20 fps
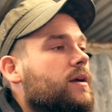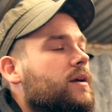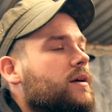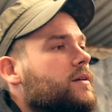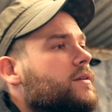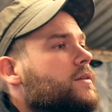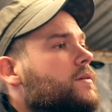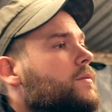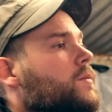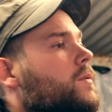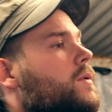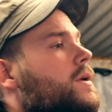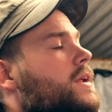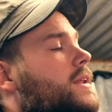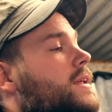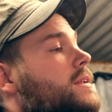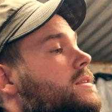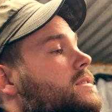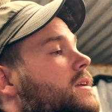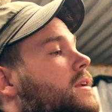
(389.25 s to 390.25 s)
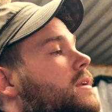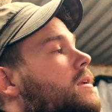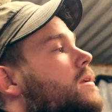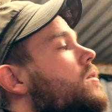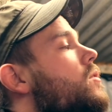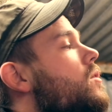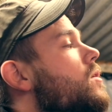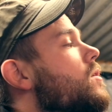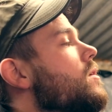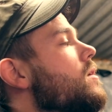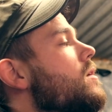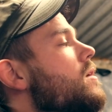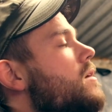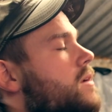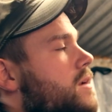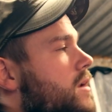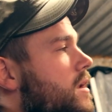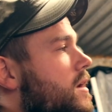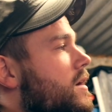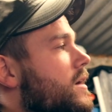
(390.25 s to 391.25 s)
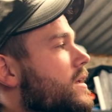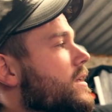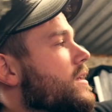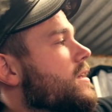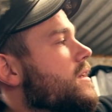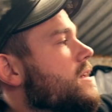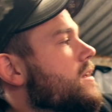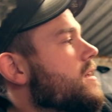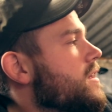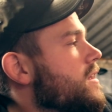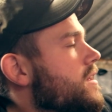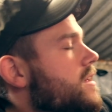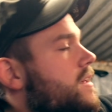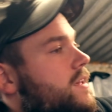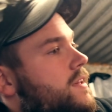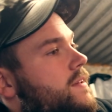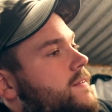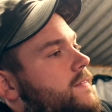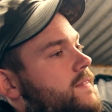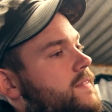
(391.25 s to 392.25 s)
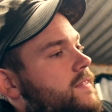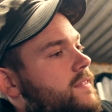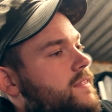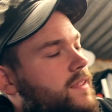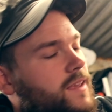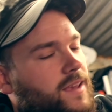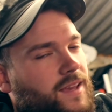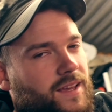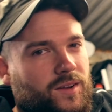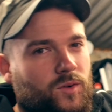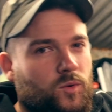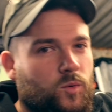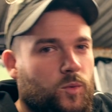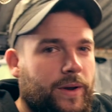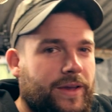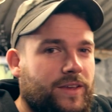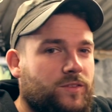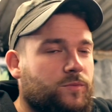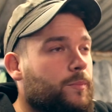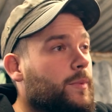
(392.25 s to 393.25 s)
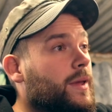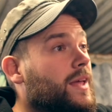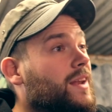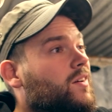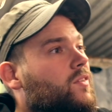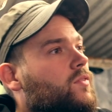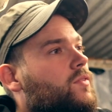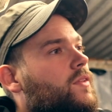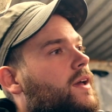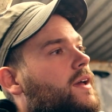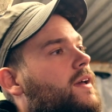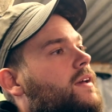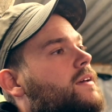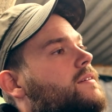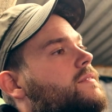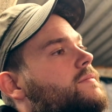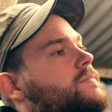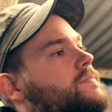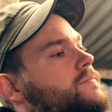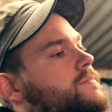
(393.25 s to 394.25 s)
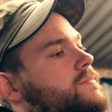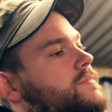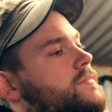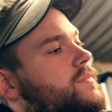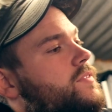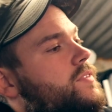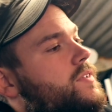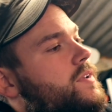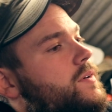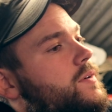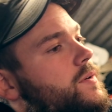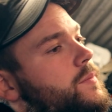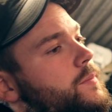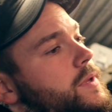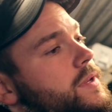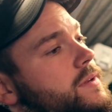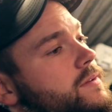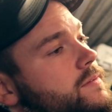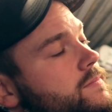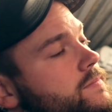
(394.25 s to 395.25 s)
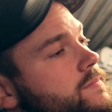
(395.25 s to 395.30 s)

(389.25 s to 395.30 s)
kind of wanted it to look like it had always been on there, if you know what I mean.